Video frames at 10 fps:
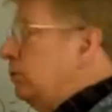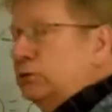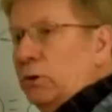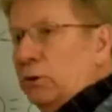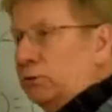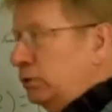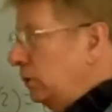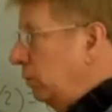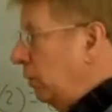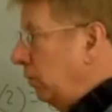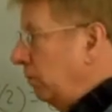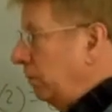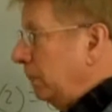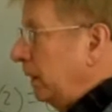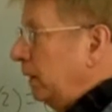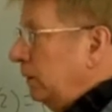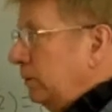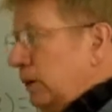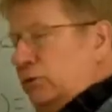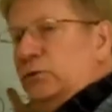a result of 0.
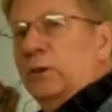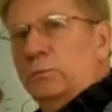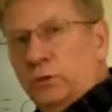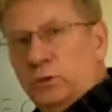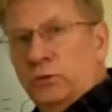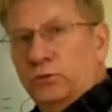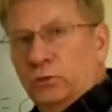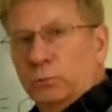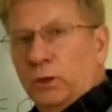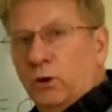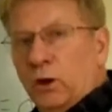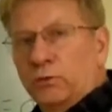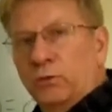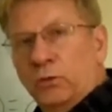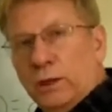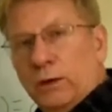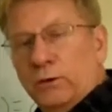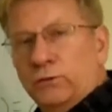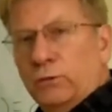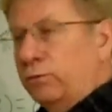That's substitution, but it also
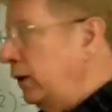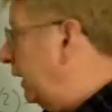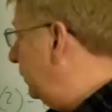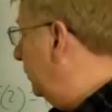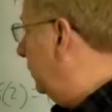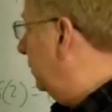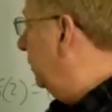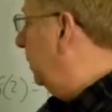allowed us to factor,